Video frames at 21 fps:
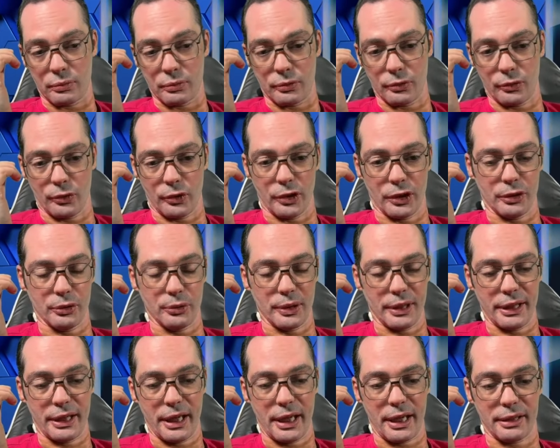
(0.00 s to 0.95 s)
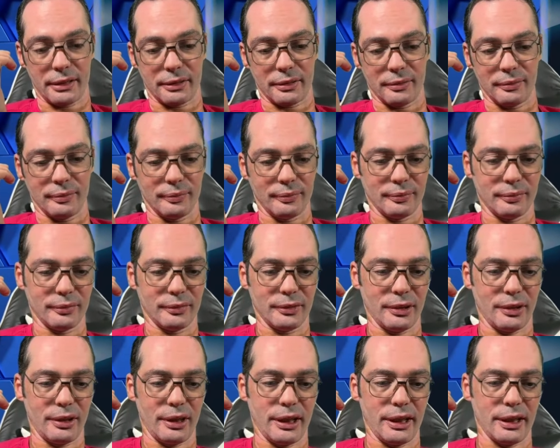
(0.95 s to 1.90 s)
What do I get?
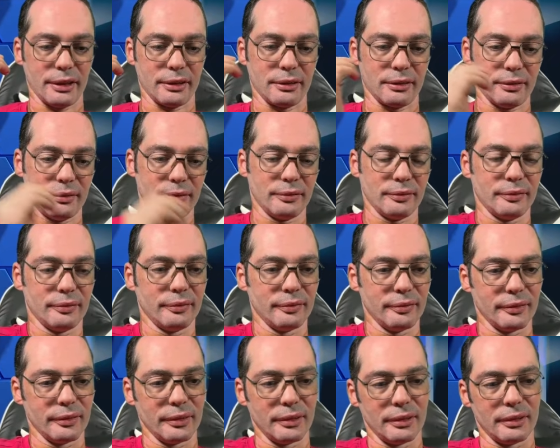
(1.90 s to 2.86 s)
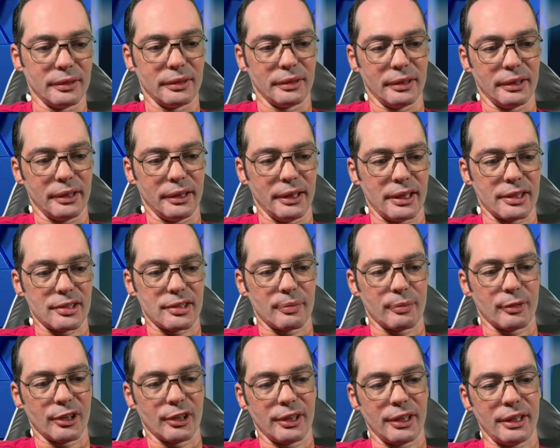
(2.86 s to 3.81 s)
Alright. Got some
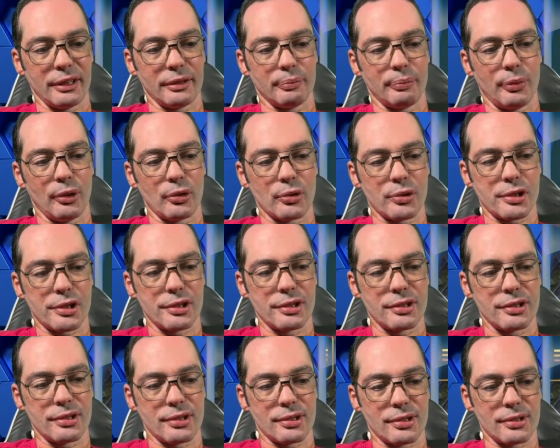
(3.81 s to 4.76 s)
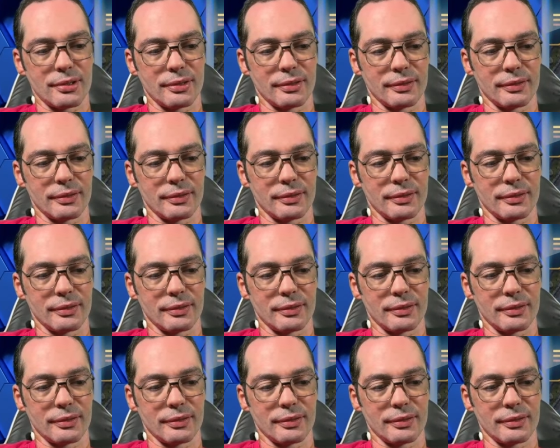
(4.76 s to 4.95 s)
Arcane Potions.